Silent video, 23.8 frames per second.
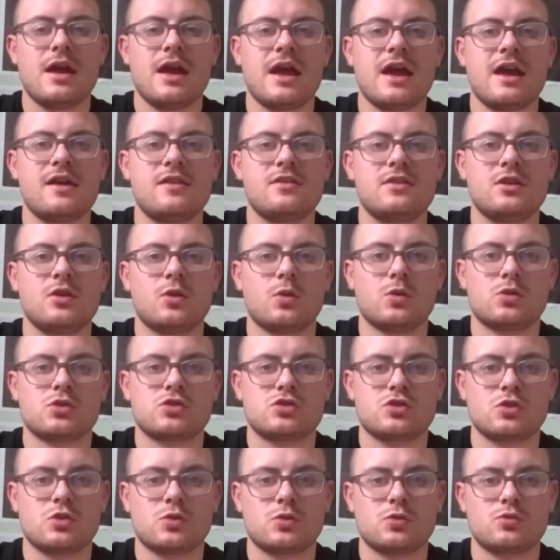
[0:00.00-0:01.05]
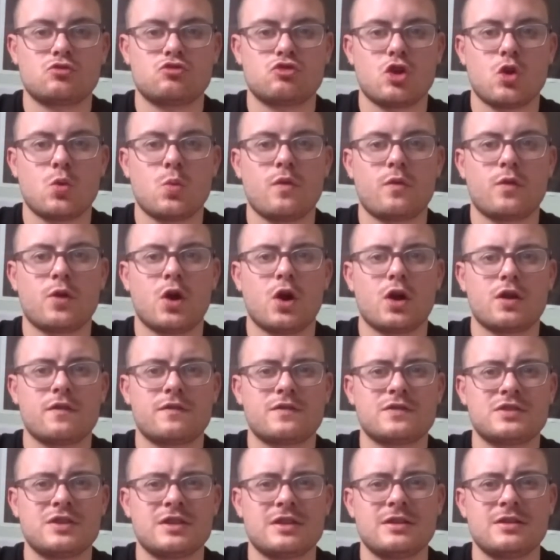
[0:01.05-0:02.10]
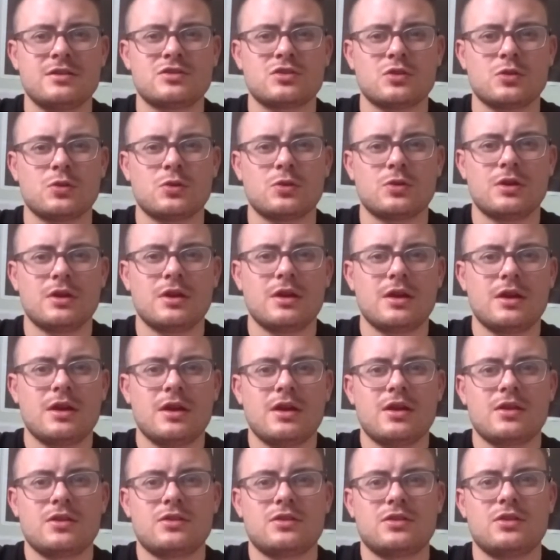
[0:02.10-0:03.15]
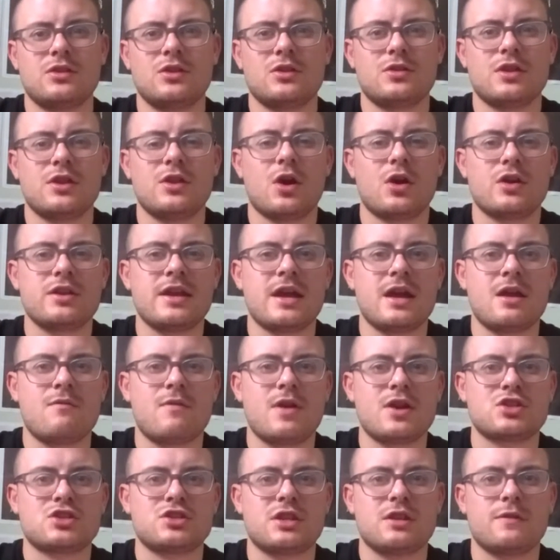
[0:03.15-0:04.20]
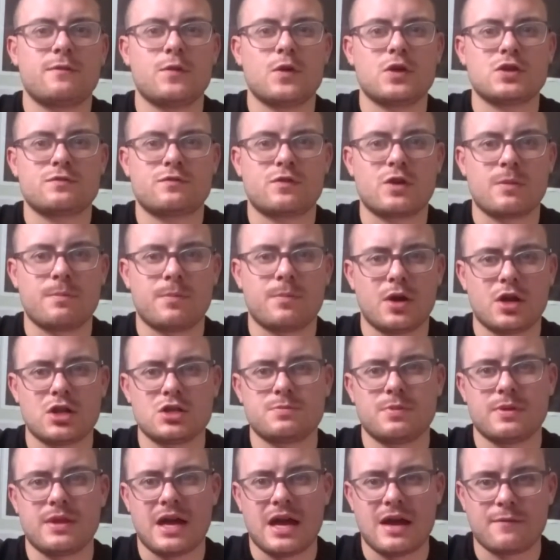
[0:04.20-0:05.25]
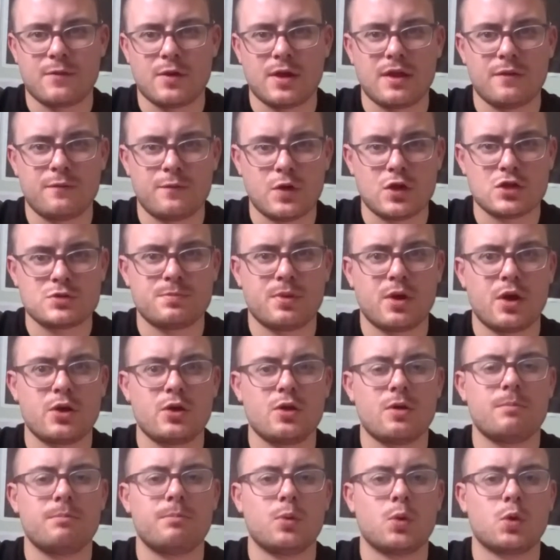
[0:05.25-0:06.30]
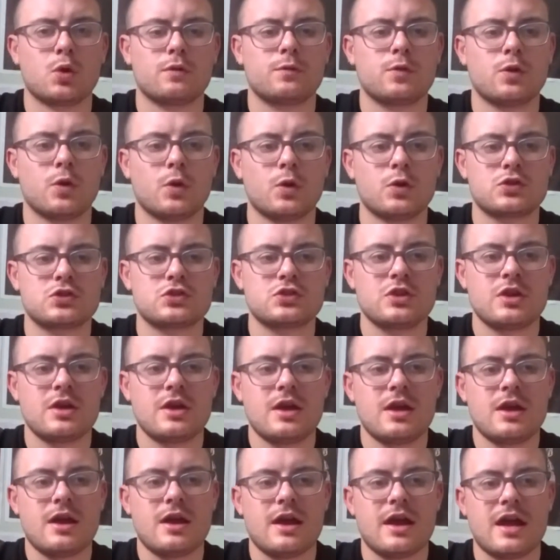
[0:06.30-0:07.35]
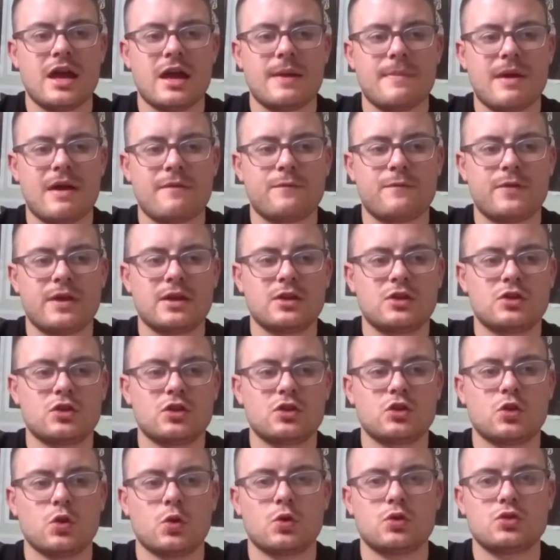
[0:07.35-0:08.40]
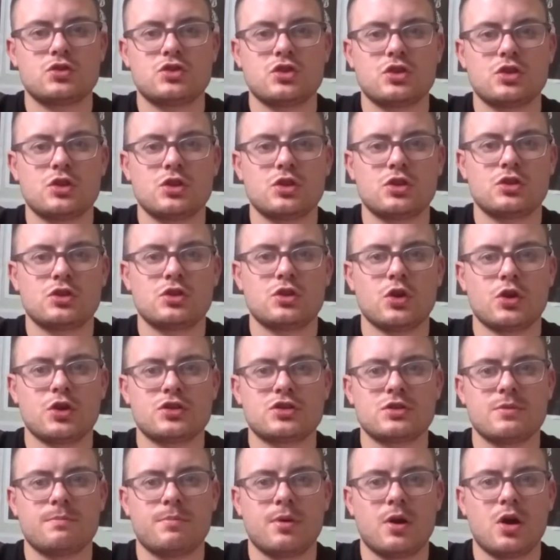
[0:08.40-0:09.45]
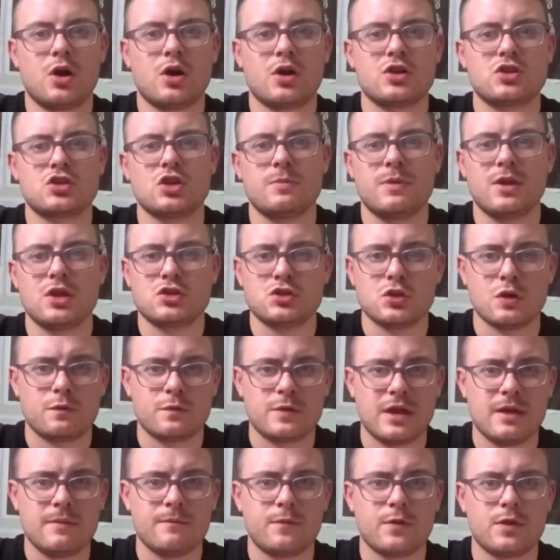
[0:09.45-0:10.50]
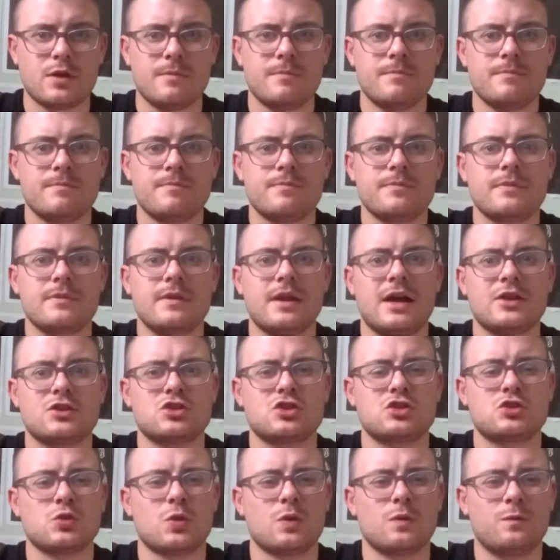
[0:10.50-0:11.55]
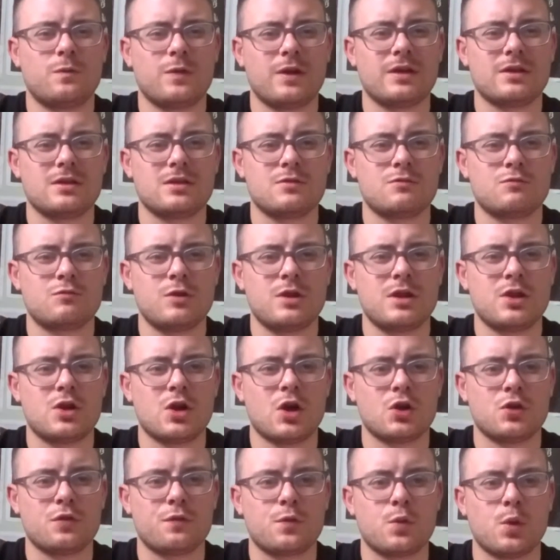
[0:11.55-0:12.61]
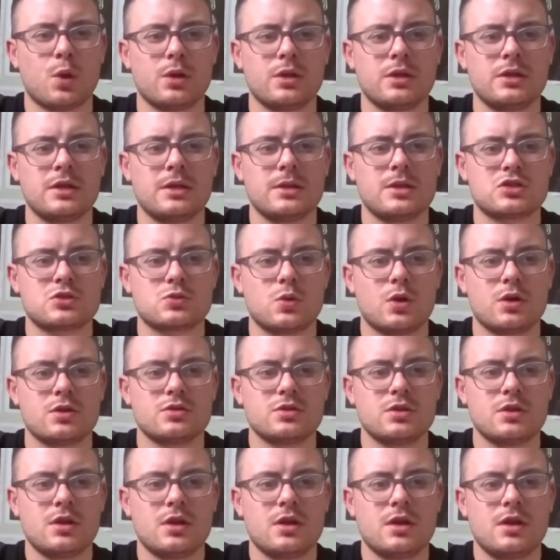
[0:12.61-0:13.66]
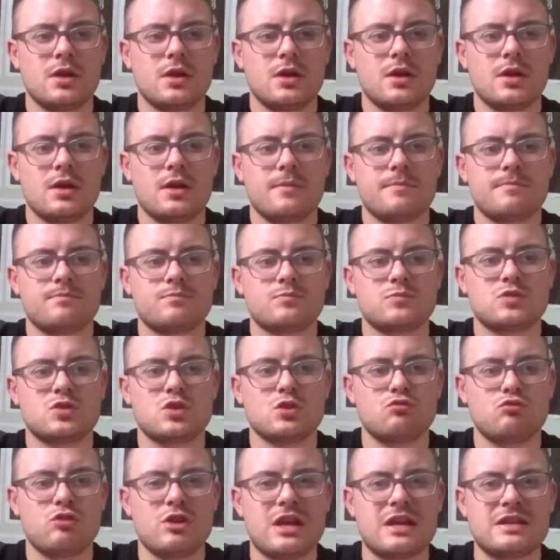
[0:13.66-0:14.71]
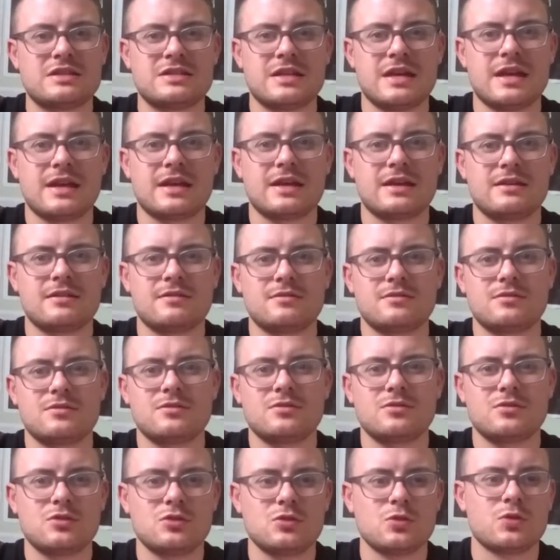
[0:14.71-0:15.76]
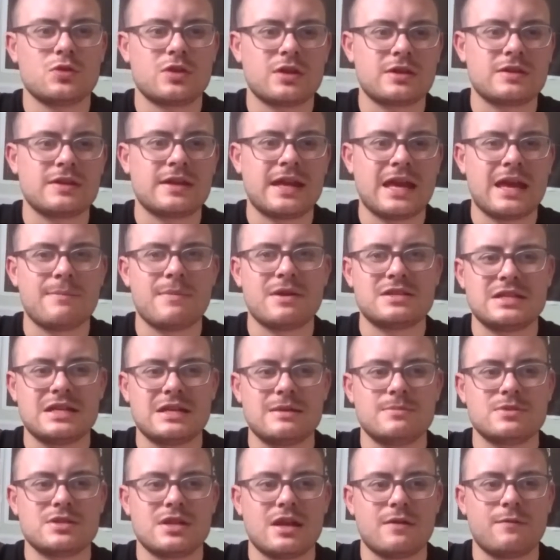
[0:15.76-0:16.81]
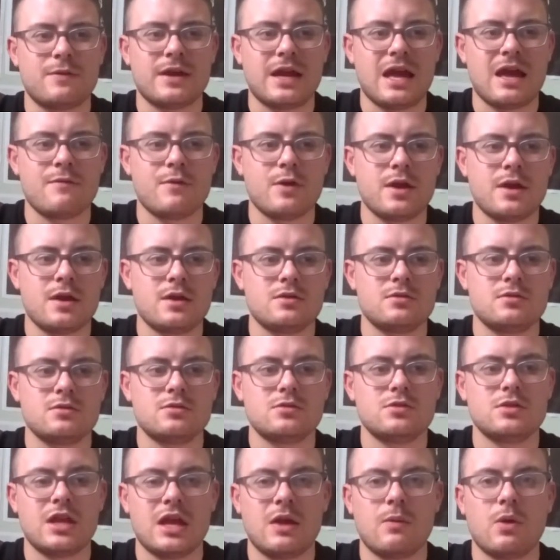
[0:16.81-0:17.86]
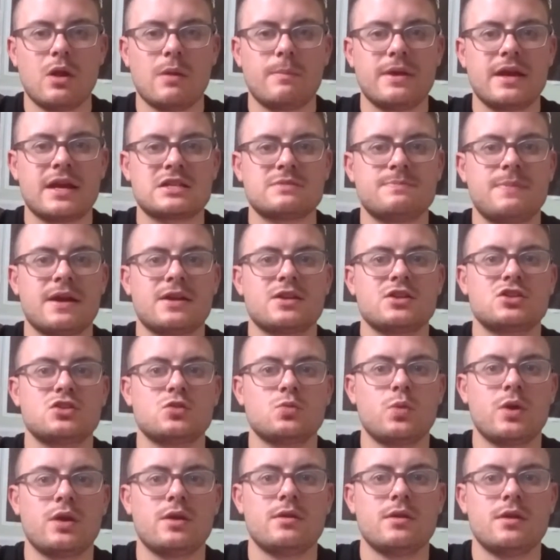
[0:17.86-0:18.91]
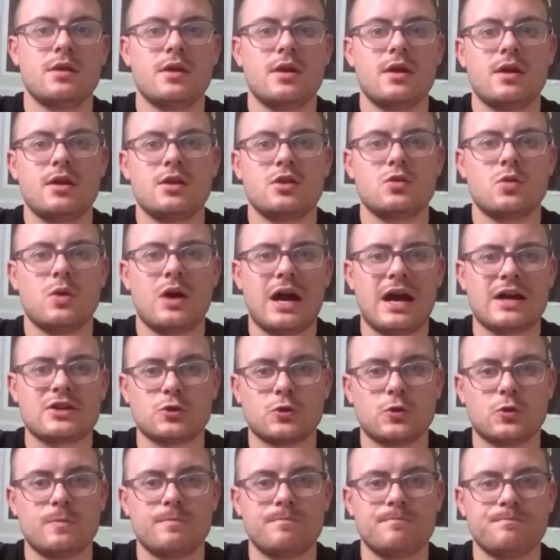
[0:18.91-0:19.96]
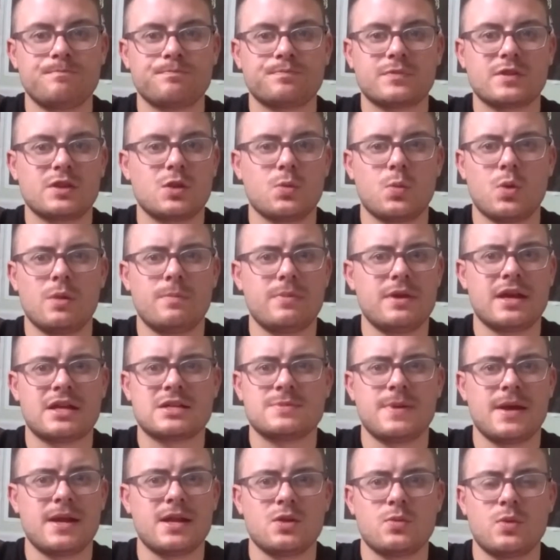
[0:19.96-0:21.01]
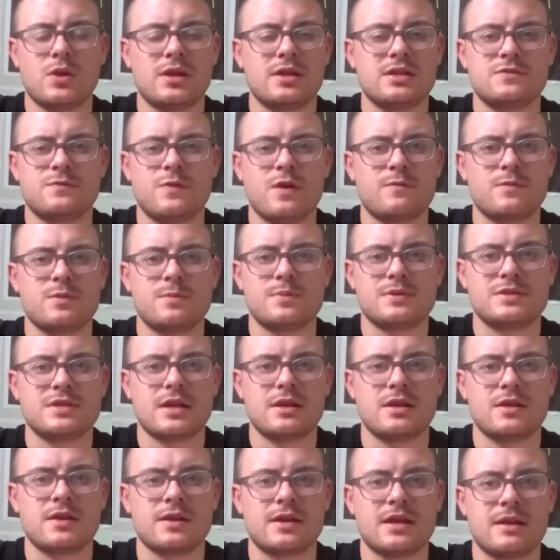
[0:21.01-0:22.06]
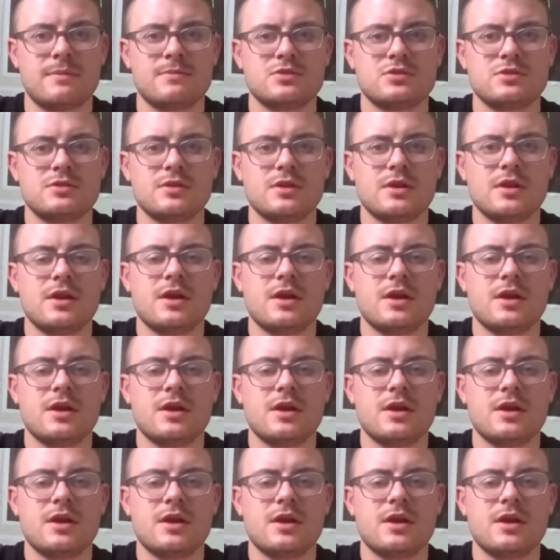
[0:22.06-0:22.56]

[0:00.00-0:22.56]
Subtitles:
They also drew with Cardiff City, so they're not yet registered the first 3 points, but they have got the first point on board, of course. I think going to Goodison Park, it's going to be a tough game for them. I just don't think they've really got enough quality in the squad to really take, you know, the game to teams. And I think Everton, they will be expected to win, you know, at home. They will be expected to win at least 50% of their games.